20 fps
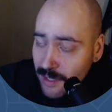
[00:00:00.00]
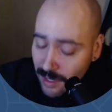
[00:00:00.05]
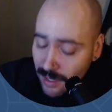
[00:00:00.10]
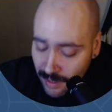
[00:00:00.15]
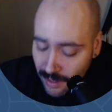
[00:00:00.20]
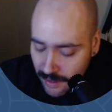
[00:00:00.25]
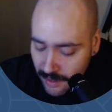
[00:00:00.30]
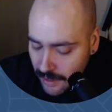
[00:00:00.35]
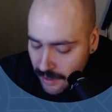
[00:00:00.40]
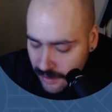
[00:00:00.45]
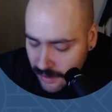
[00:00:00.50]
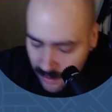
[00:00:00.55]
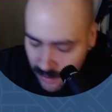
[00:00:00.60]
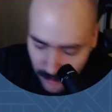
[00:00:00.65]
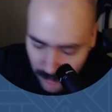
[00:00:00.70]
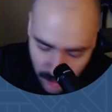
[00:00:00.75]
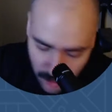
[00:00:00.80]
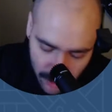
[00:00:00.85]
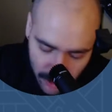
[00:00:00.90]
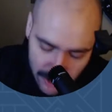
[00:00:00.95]
And so let me
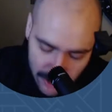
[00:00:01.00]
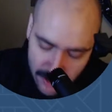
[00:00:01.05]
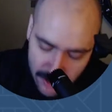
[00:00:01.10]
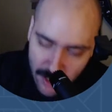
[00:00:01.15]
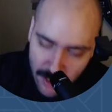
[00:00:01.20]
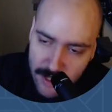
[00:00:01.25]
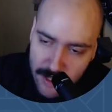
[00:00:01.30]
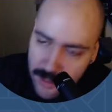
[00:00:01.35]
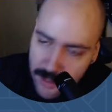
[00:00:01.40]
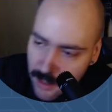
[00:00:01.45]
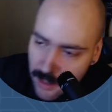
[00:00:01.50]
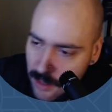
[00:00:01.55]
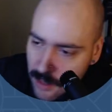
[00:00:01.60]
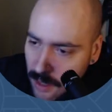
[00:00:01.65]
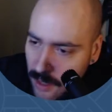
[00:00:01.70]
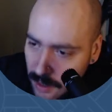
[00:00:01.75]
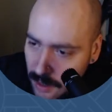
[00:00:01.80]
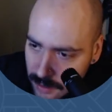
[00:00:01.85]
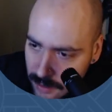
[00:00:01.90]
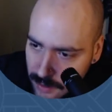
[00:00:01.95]
quickly toggle to the
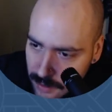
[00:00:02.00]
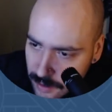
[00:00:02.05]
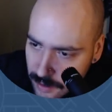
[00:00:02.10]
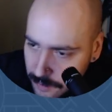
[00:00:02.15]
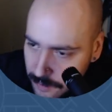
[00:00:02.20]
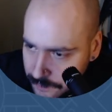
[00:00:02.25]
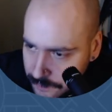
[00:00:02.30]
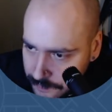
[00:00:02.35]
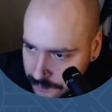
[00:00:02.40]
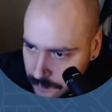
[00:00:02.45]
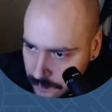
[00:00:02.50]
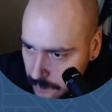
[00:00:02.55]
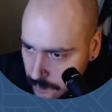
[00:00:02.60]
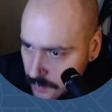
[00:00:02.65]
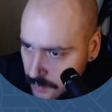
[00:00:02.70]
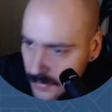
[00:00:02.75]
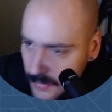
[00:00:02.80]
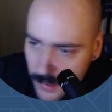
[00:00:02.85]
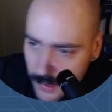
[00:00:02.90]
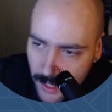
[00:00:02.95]
docs.
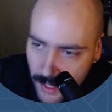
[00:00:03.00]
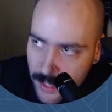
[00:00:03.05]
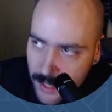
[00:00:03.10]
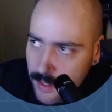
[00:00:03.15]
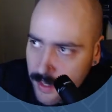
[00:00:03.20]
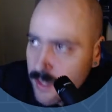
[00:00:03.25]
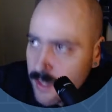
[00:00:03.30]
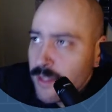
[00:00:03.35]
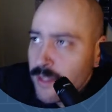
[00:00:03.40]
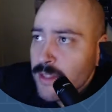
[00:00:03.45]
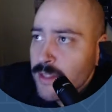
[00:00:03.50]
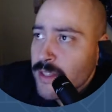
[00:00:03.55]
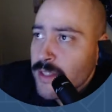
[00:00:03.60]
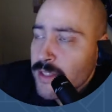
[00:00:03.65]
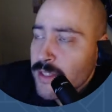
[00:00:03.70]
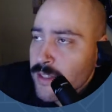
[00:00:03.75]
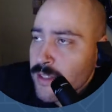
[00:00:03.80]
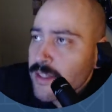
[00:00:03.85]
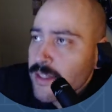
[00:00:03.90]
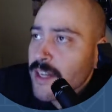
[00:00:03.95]
And this is
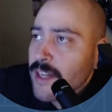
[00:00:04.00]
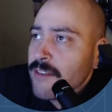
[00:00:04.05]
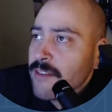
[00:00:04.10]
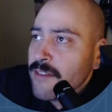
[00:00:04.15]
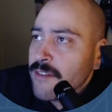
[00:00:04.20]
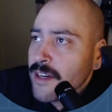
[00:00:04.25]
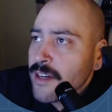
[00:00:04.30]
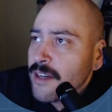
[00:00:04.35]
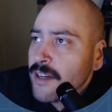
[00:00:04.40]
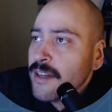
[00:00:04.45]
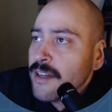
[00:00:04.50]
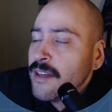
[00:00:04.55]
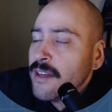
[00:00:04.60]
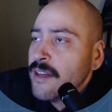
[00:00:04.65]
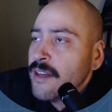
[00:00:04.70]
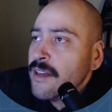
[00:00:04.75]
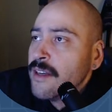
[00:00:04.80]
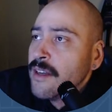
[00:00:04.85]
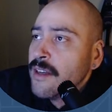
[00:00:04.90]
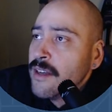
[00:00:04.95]
kind of a
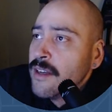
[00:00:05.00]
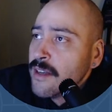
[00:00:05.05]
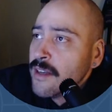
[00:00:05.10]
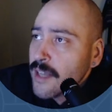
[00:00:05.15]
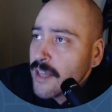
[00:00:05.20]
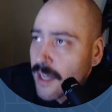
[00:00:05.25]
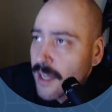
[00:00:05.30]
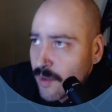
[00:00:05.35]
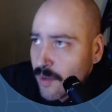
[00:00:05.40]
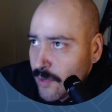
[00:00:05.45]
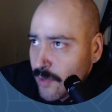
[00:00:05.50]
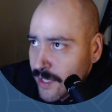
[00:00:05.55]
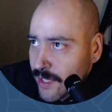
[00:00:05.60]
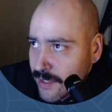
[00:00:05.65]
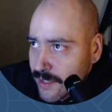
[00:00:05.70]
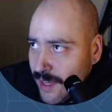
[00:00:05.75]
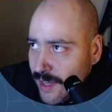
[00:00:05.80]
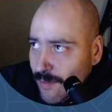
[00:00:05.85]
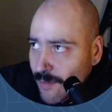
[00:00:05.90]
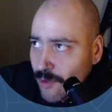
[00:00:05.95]
incomplete
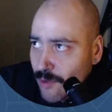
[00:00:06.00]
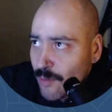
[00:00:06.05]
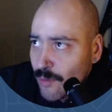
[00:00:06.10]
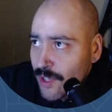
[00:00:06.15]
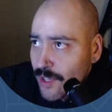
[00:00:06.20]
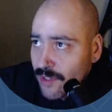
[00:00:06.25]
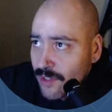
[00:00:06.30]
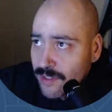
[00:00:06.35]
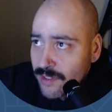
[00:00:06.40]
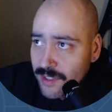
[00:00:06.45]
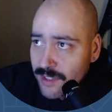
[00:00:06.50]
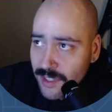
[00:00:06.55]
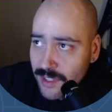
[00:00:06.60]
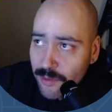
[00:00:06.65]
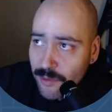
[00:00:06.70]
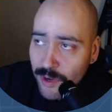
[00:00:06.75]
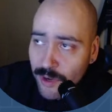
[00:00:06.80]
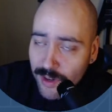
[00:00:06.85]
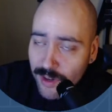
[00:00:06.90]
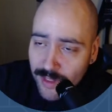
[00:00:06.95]
example, but you can see where
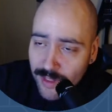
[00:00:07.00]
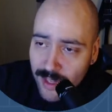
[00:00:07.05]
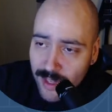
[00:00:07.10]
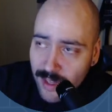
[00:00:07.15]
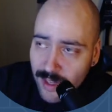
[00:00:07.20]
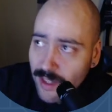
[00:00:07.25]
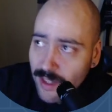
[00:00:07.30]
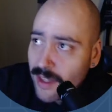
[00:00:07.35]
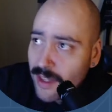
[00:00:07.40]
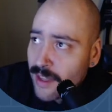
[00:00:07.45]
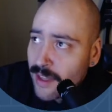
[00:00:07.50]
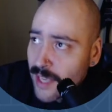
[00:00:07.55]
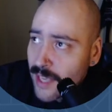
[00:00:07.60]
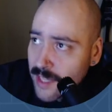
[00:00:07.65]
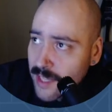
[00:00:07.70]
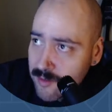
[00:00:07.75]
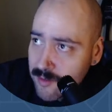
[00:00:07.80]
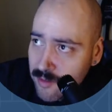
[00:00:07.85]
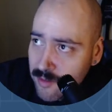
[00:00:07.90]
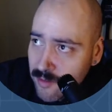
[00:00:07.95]
the end
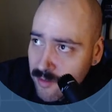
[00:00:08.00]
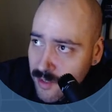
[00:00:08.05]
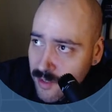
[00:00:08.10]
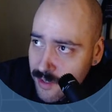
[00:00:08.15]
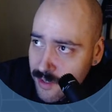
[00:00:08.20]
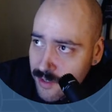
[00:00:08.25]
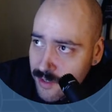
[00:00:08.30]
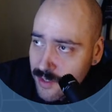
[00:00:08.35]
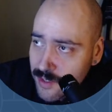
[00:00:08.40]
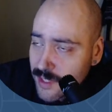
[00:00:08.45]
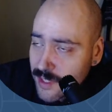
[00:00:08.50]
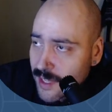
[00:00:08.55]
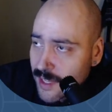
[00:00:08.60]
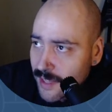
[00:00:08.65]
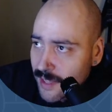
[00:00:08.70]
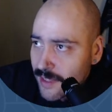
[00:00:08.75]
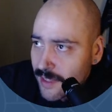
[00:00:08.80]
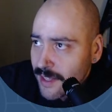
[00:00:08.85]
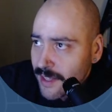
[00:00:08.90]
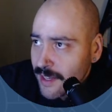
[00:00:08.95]
field and
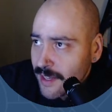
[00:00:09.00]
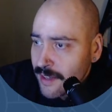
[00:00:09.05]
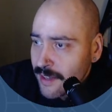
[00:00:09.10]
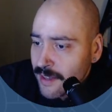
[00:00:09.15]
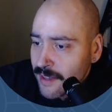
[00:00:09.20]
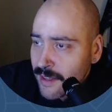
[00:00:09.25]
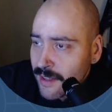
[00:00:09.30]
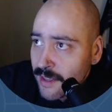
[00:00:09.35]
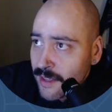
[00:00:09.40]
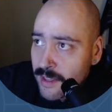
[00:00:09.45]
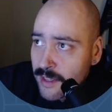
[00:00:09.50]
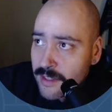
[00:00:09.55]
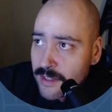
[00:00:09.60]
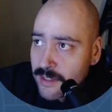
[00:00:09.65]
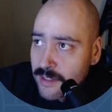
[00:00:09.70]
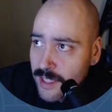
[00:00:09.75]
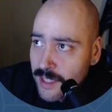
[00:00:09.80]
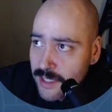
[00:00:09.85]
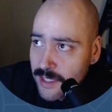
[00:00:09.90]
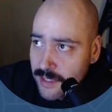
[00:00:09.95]
the
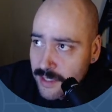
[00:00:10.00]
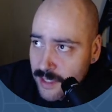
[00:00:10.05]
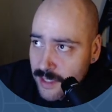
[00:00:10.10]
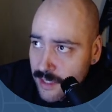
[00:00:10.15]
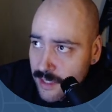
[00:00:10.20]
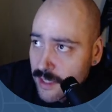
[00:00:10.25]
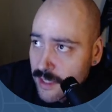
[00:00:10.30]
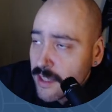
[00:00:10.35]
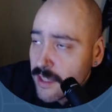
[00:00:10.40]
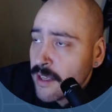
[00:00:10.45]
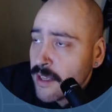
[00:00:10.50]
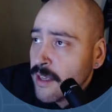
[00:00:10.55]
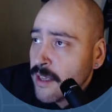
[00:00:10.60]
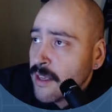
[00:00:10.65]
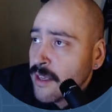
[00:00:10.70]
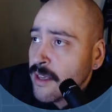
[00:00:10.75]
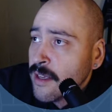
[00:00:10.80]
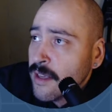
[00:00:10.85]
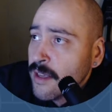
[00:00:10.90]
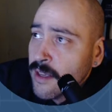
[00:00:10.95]
nested
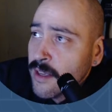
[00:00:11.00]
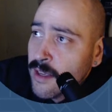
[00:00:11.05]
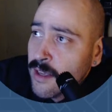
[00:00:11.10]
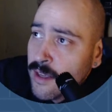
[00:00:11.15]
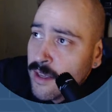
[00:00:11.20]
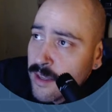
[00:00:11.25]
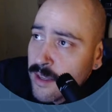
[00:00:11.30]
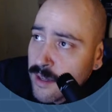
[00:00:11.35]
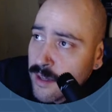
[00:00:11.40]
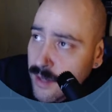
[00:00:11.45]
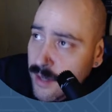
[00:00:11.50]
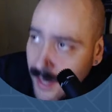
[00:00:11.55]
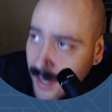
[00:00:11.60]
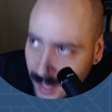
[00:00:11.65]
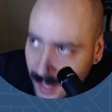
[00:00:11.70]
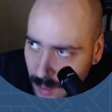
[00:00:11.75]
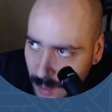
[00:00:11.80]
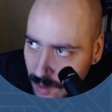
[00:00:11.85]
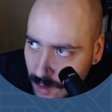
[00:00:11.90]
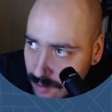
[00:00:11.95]
name
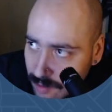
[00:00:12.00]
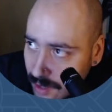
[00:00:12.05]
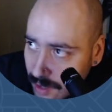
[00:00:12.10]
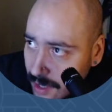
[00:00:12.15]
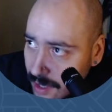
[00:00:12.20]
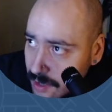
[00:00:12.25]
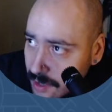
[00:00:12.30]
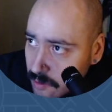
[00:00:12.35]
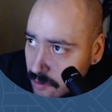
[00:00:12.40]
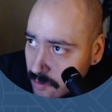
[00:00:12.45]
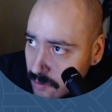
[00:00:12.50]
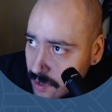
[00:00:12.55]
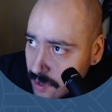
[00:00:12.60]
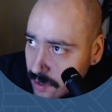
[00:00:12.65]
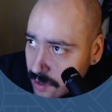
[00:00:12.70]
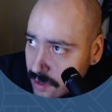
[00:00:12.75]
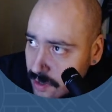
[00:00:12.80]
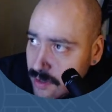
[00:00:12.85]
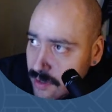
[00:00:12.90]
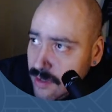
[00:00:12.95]
and value
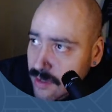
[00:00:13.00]
fields,